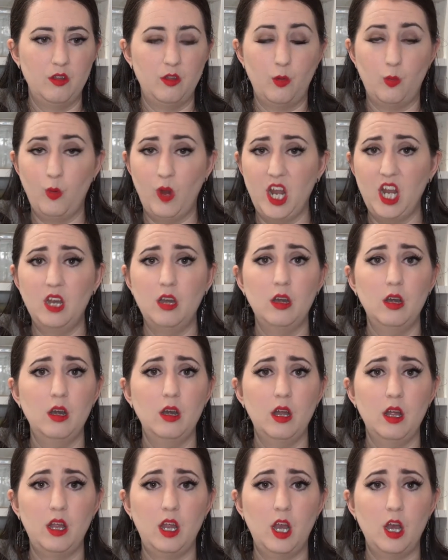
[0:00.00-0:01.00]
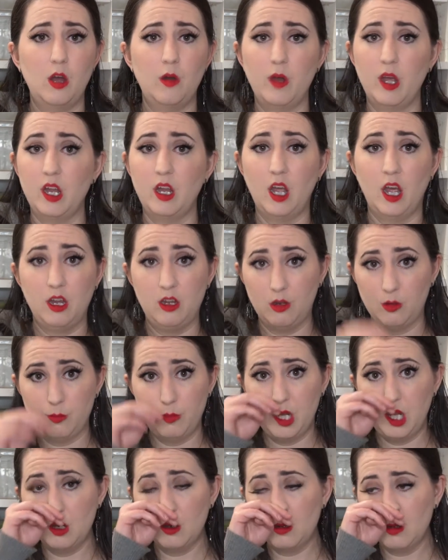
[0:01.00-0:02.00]
the waiter, you know, at, at your
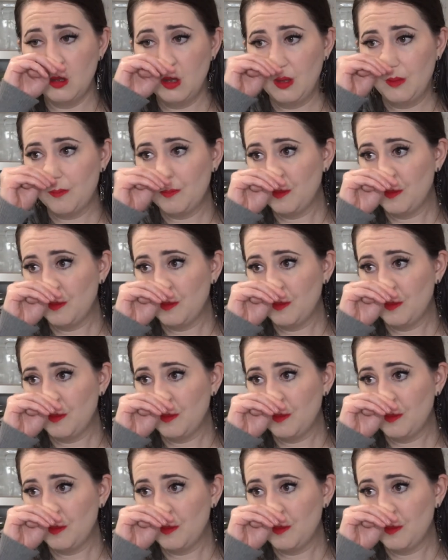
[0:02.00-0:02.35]
meal